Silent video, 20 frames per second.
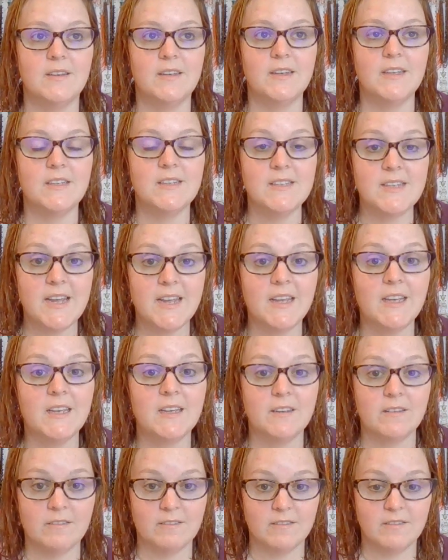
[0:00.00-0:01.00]
And take
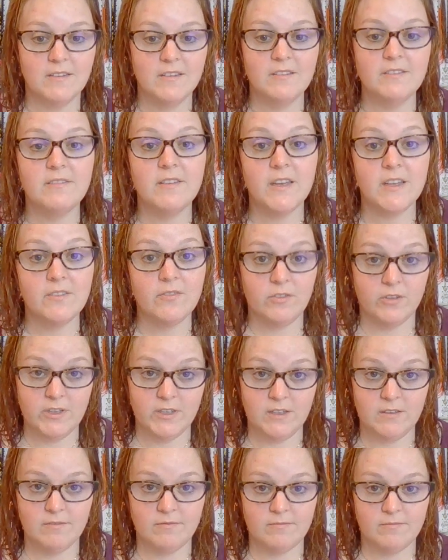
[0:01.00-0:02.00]
it
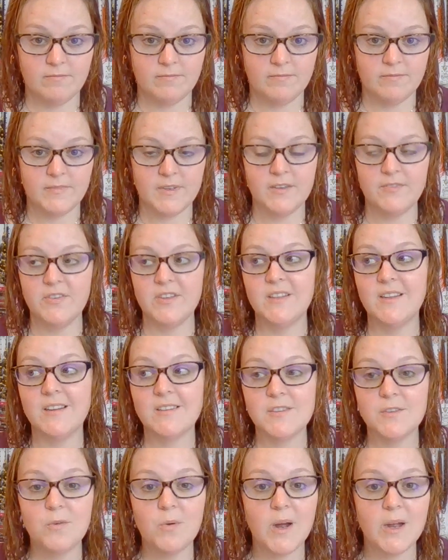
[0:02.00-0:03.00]
faithfully. If it
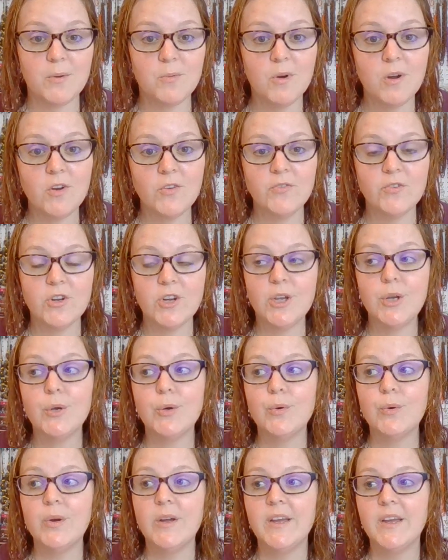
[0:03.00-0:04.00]
doesn't quite work for
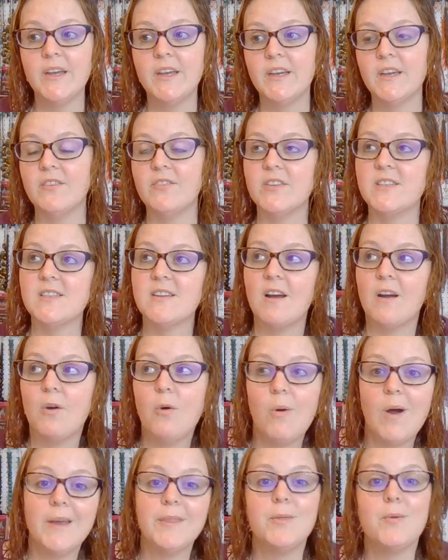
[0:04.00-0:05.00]
you, if it's not
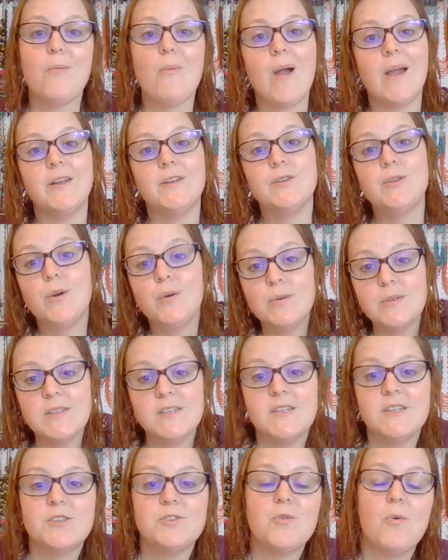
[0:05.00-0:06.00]
quite the right
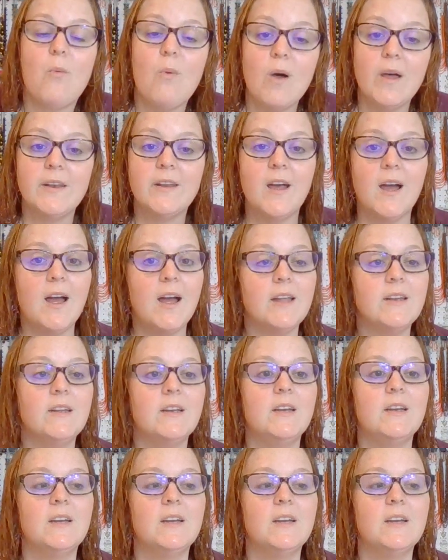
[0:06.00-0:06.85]
dosage or whatnot,